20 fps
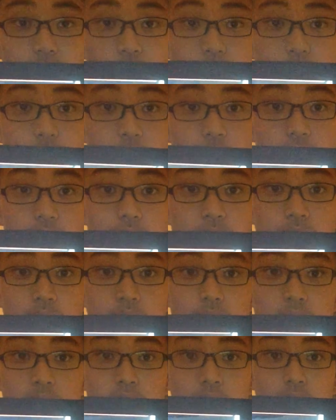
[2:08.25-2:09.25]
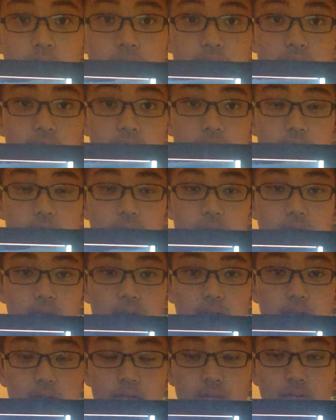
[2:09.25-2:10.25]
And
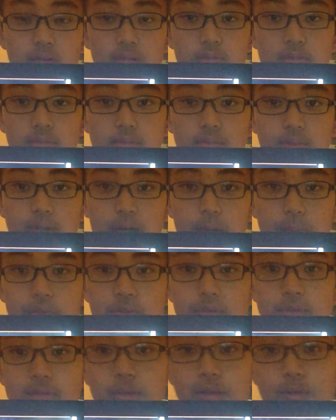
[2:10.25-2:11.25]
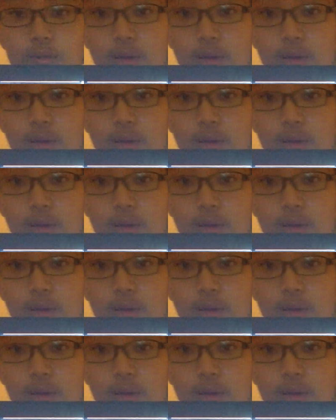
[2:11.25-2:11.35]
so I personally